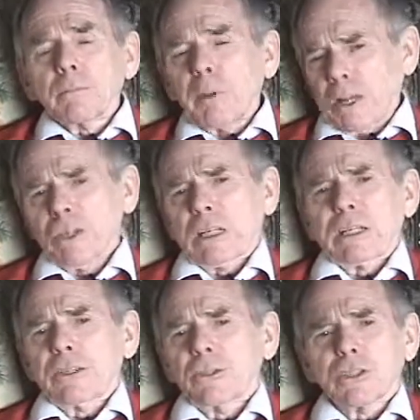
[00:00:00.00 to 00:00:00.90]

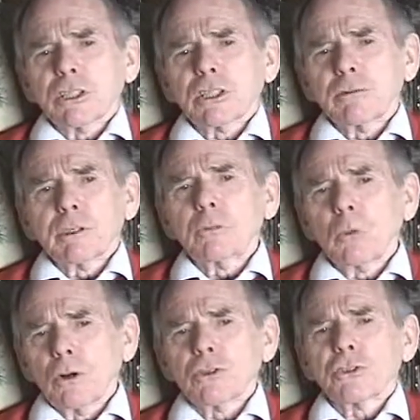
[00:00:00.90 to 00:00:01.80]
basically the gist of it
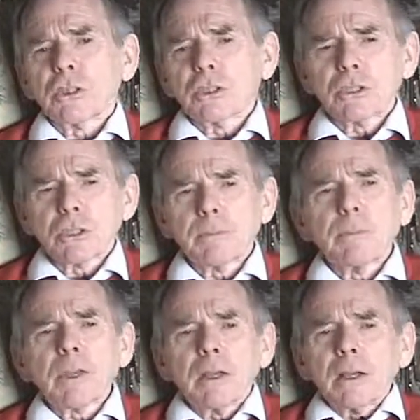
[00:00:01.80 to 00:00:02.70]
was that
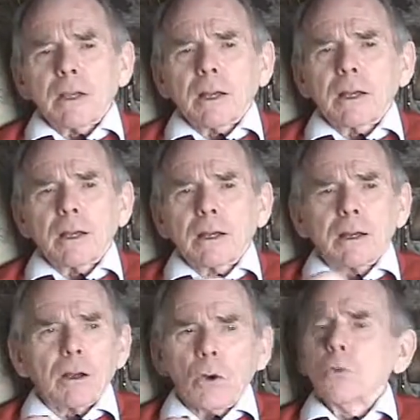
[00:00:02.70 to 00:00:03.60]

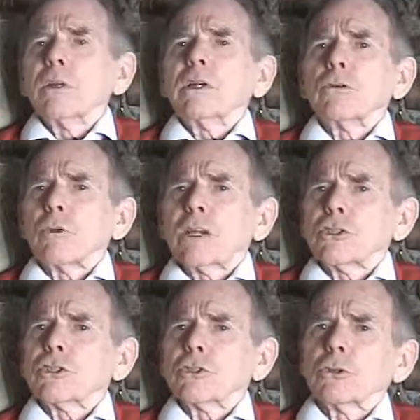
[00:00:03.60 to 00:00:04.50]
only
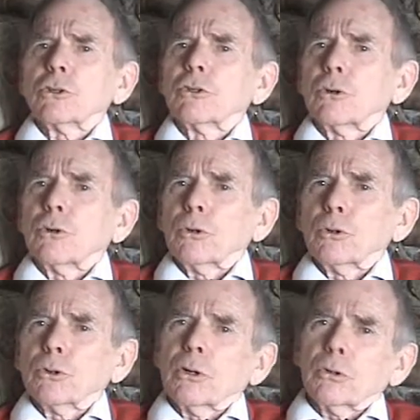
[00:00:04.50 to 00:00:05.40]
registered
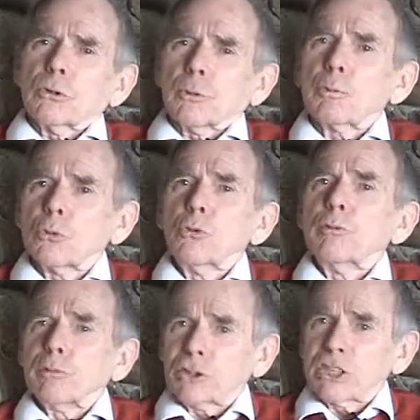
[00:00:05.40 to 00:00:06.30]
or
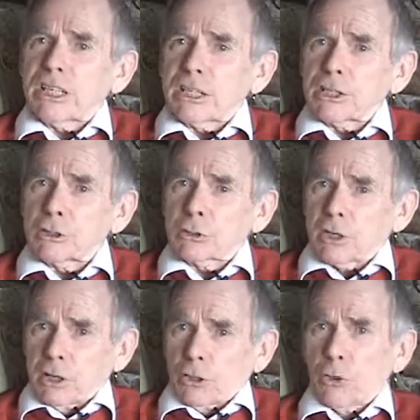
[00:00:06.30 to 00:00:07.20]
approved seeds
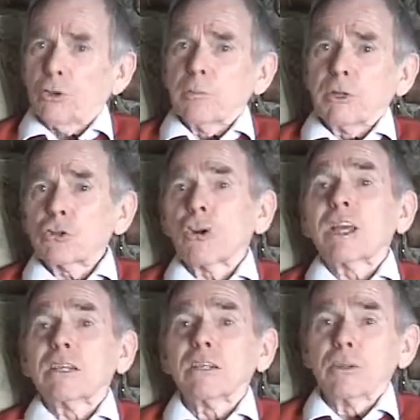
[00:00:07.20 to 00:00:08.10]
could be
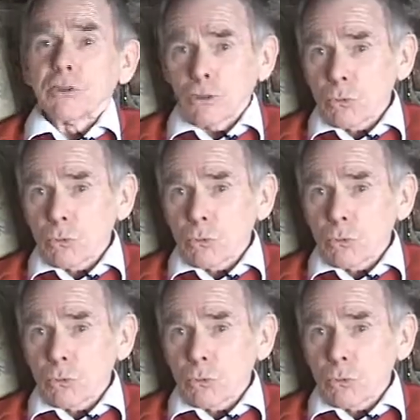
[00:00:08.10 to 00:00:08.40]
traded and